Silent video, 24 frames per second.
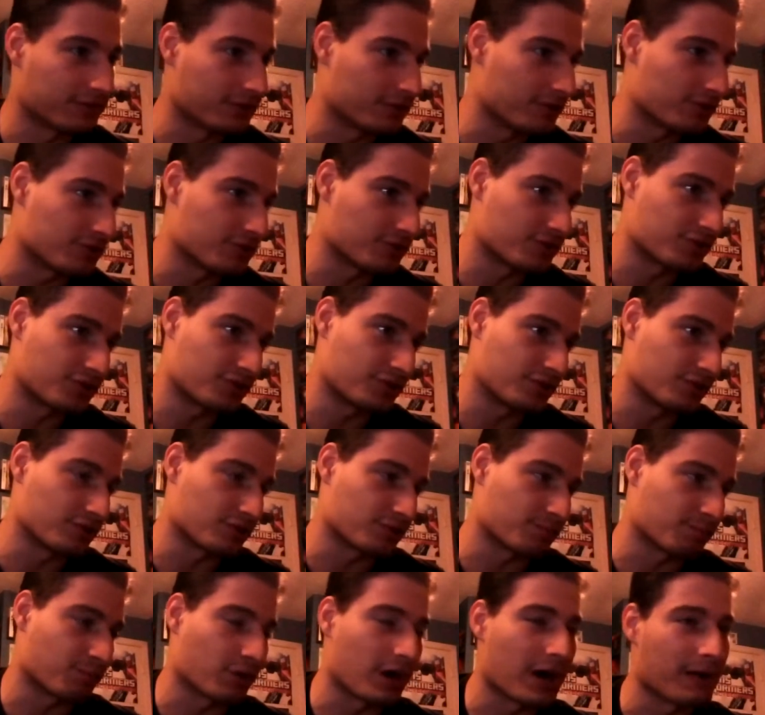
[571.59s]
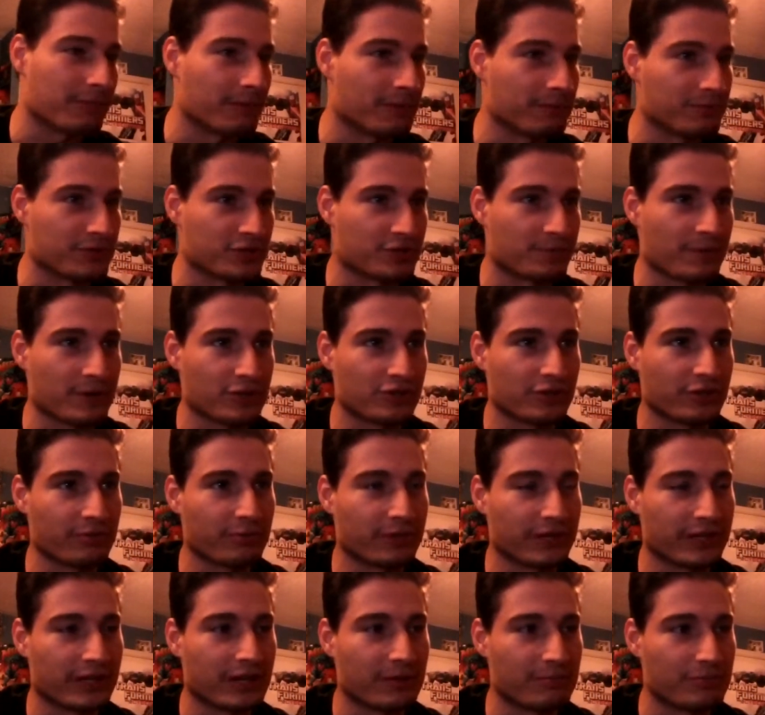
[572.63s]
There's problems, especially
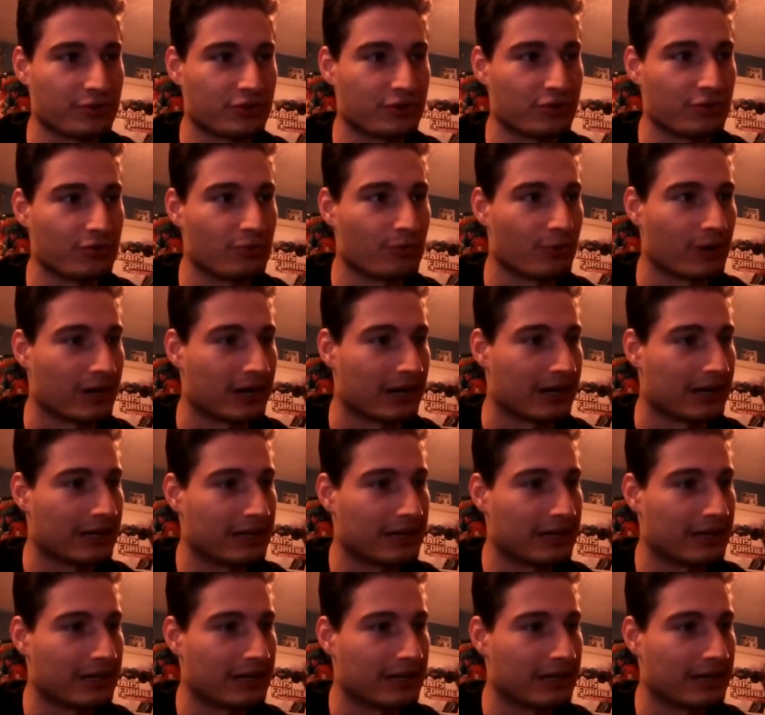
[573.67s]
when it comes to